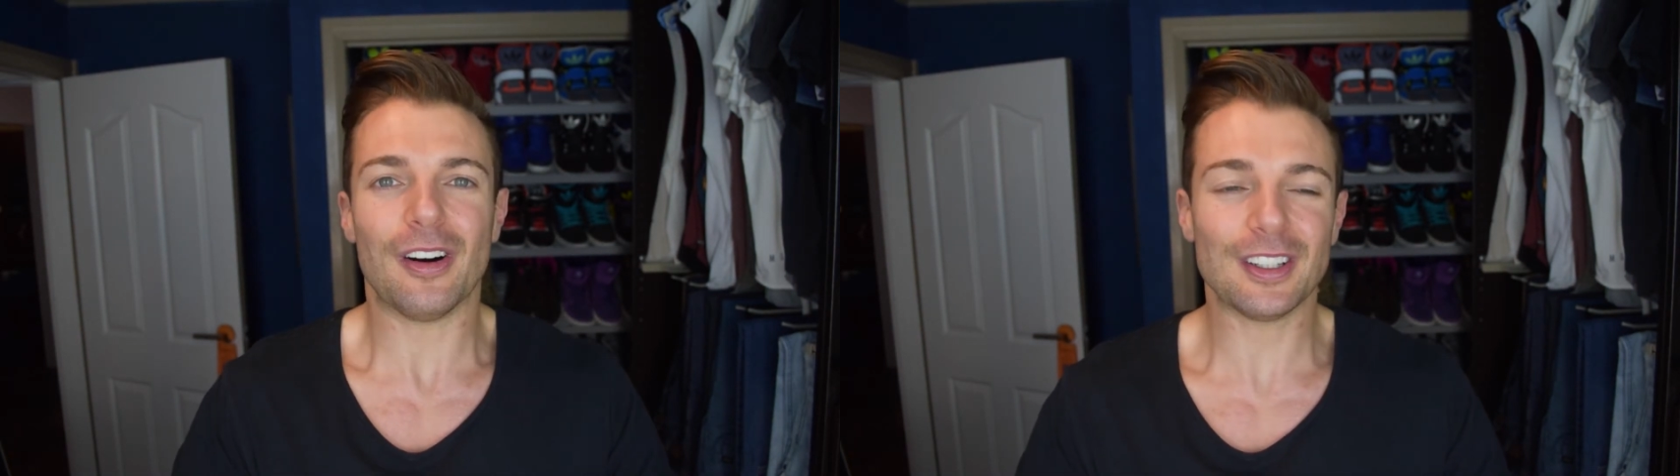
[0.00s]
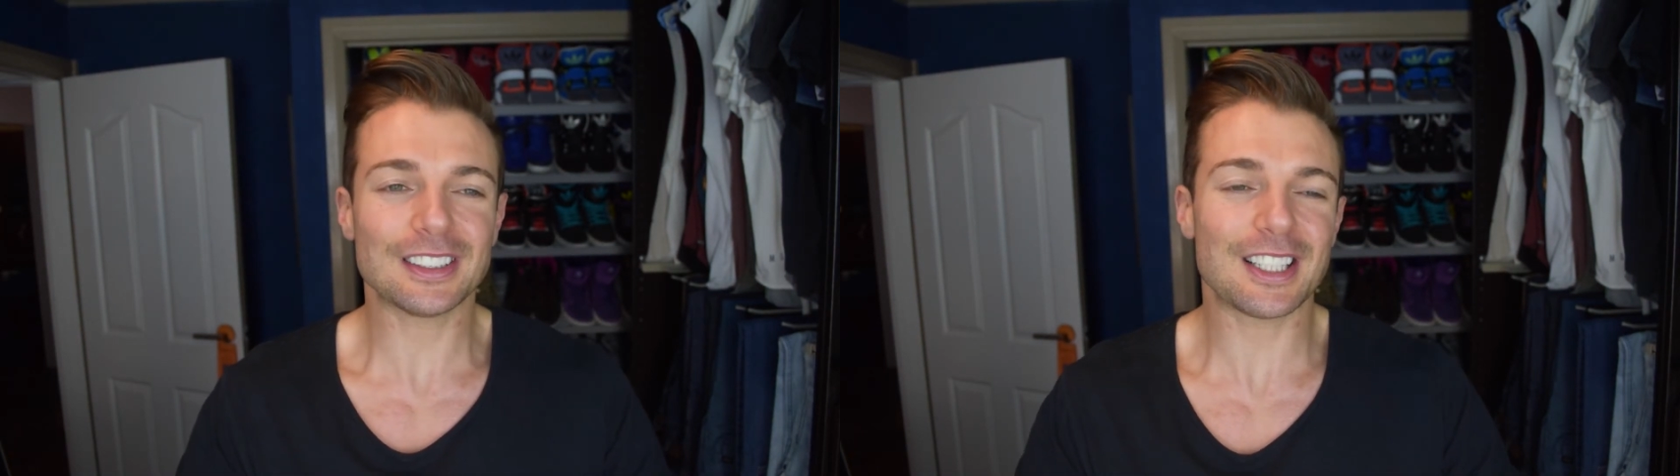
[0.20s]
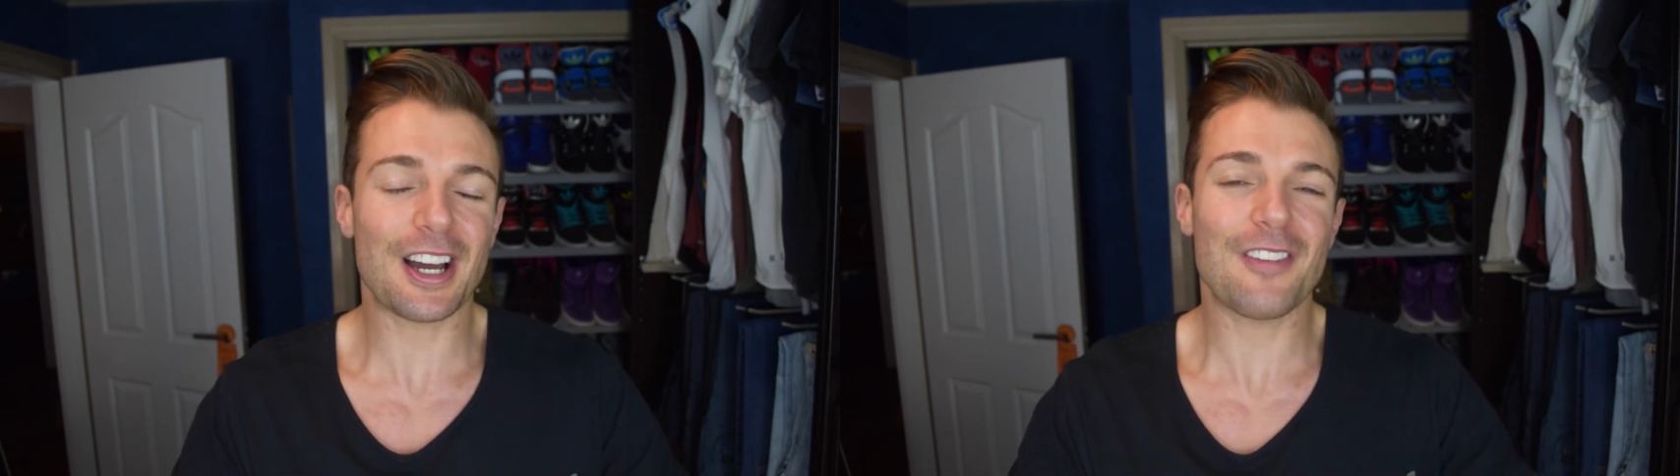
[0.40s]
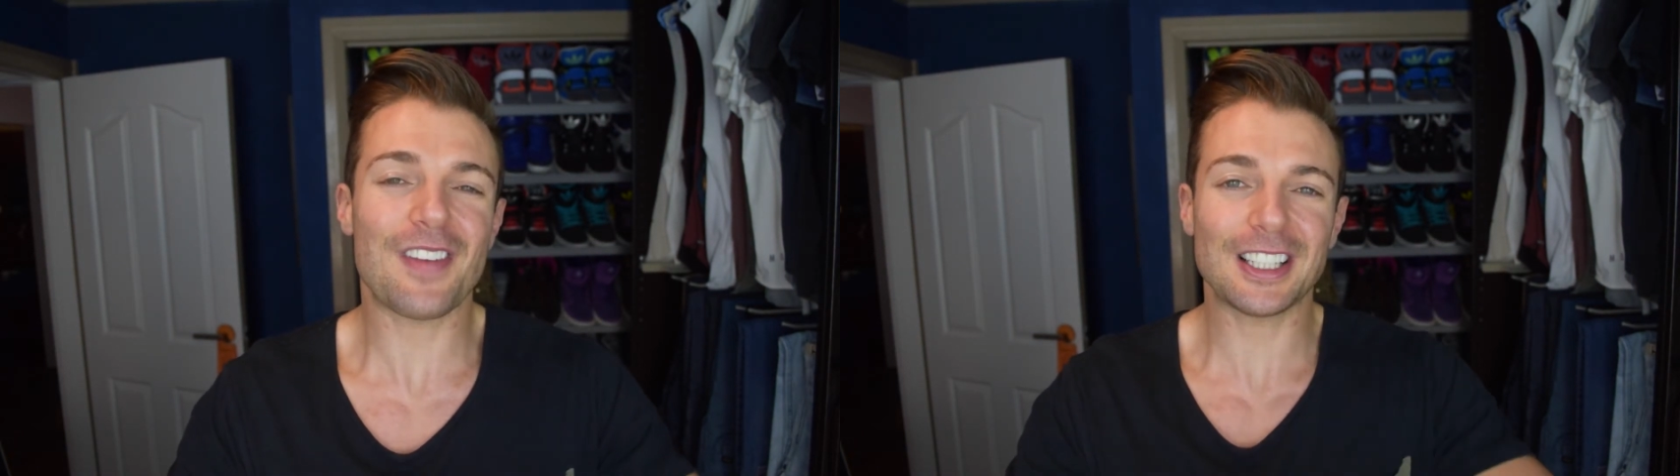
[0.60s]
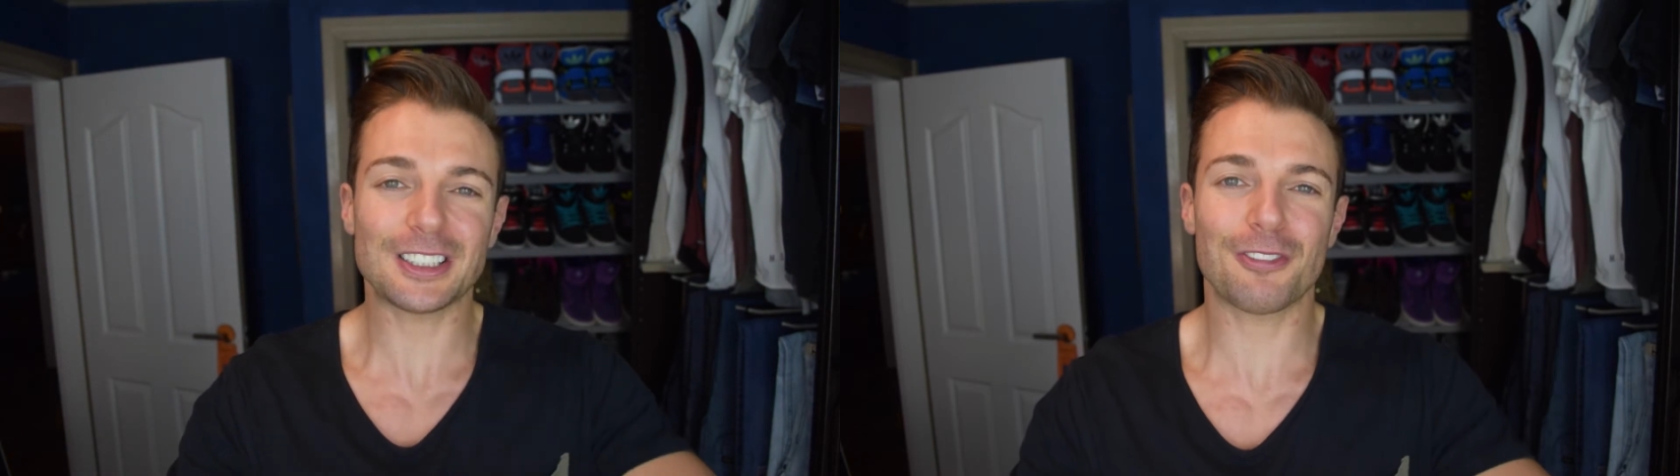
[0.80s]
Also,
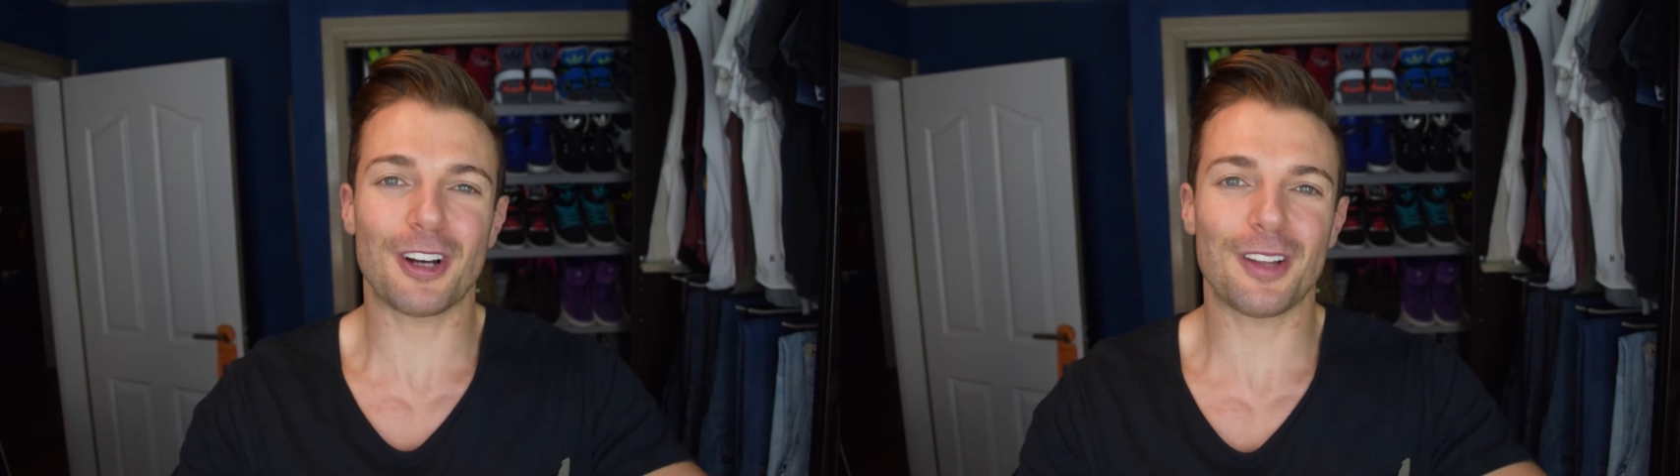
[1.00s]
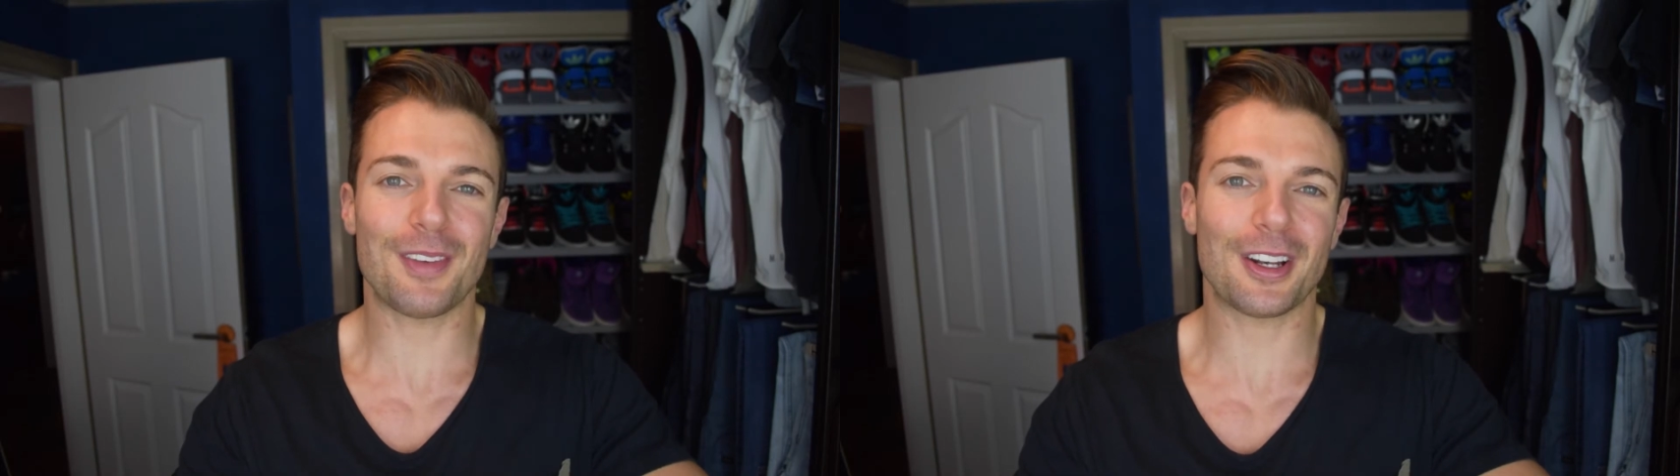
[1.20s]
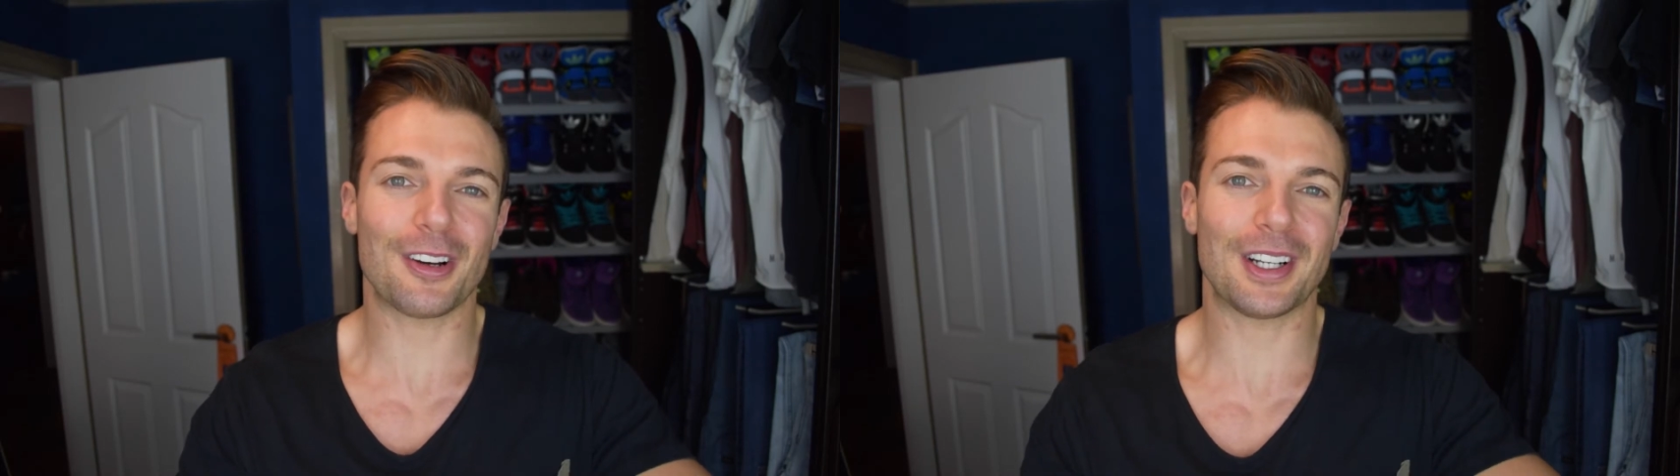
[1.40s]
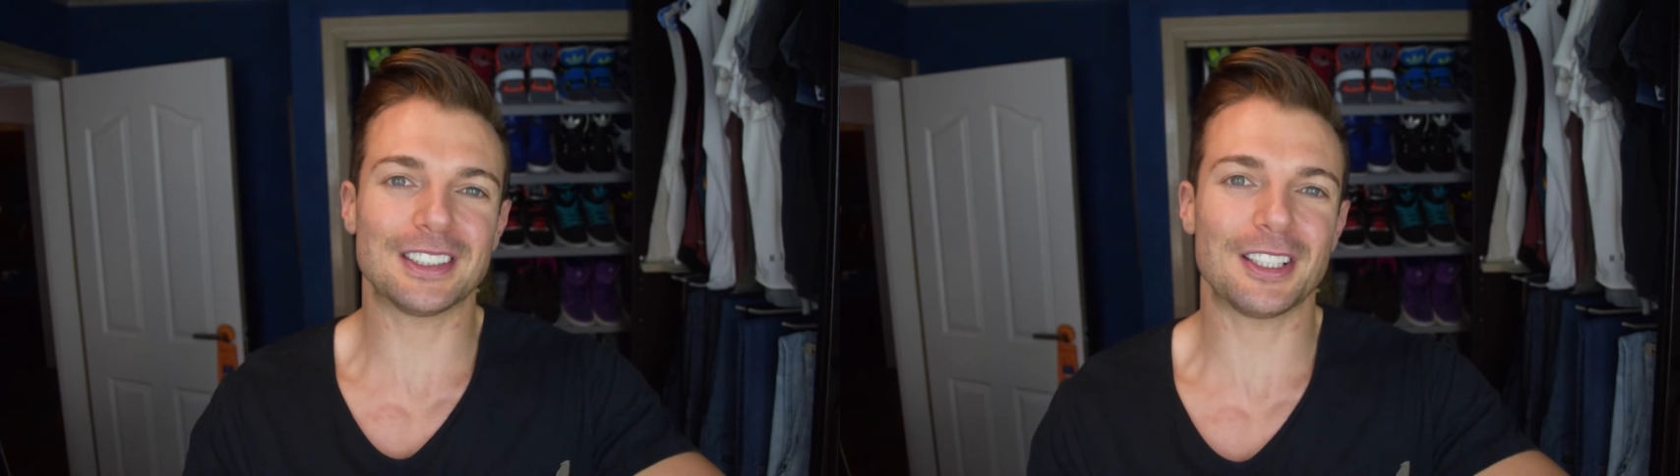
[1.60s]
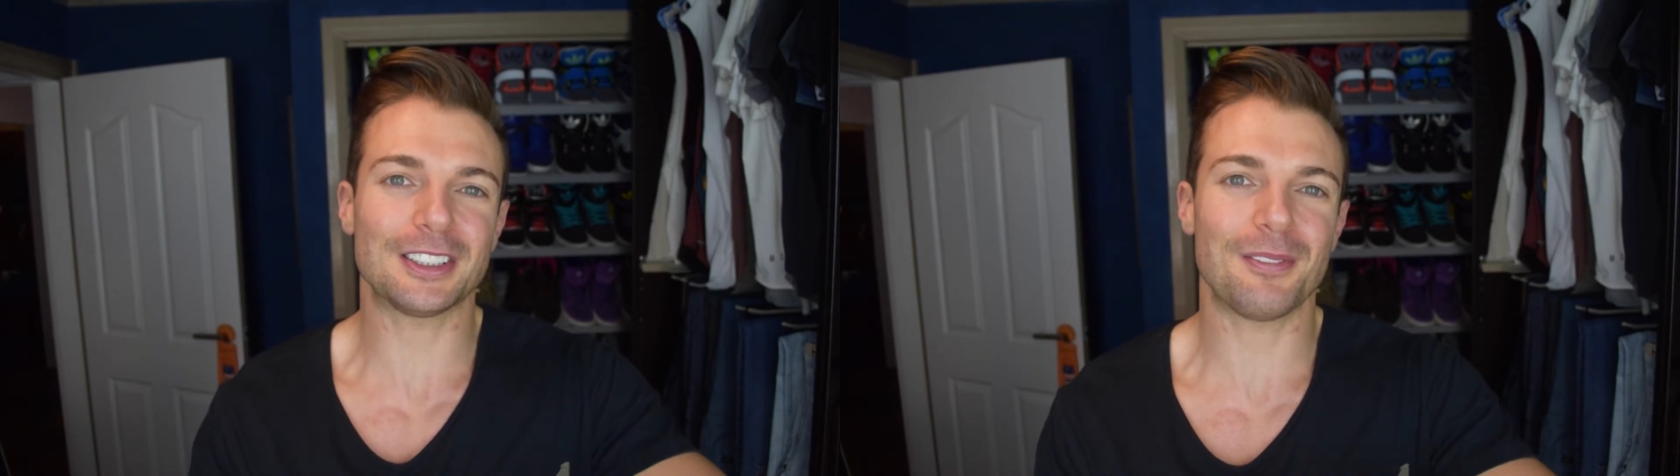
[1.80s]
make sure to follow me on all my
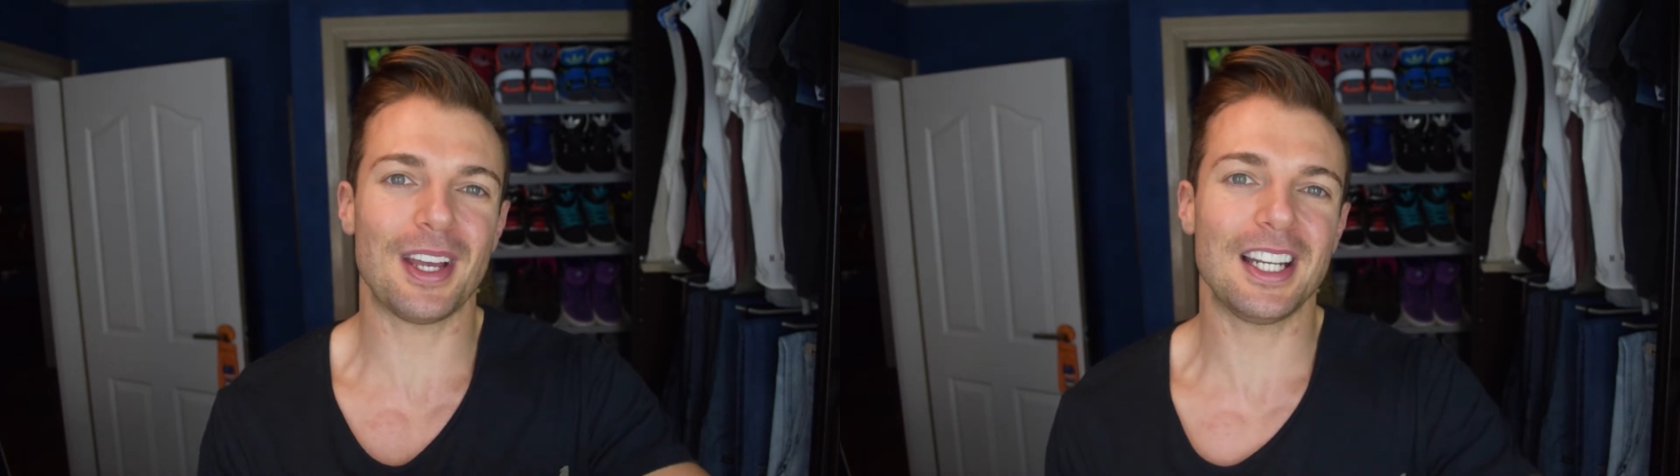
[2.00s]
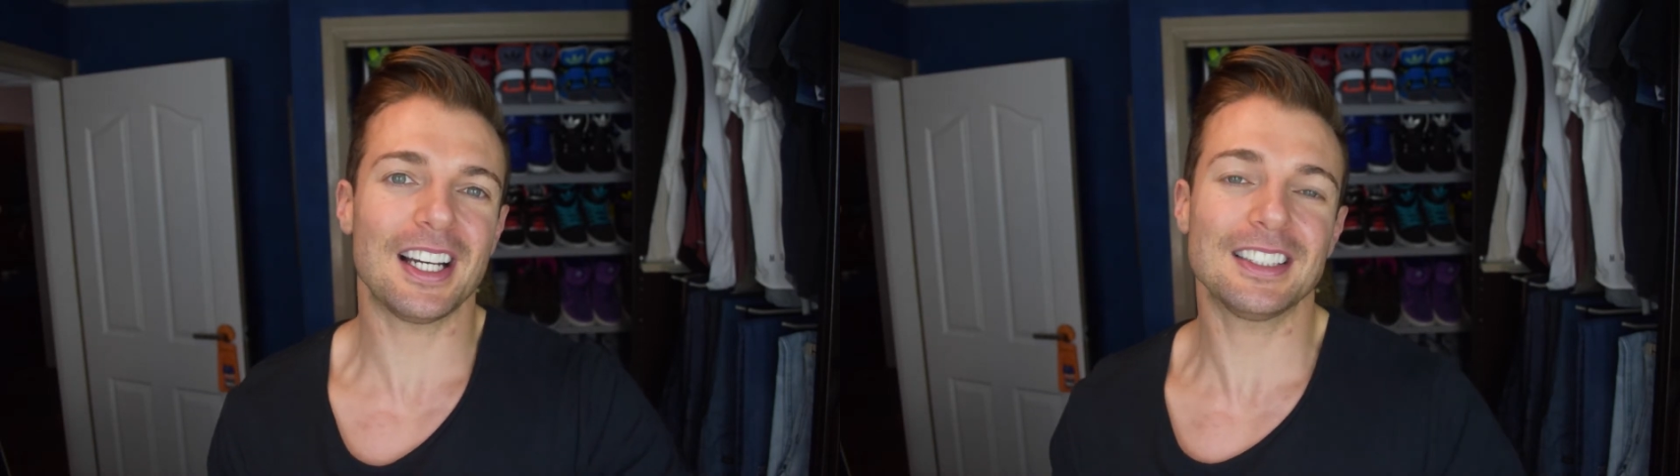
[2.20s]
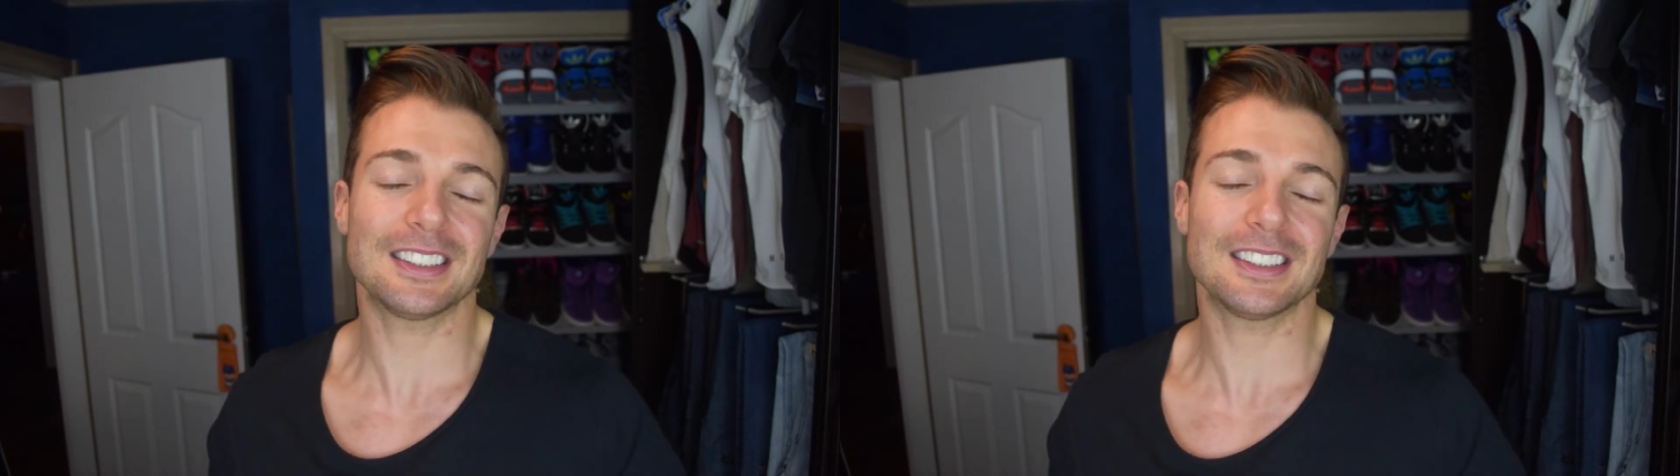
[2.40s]
social media,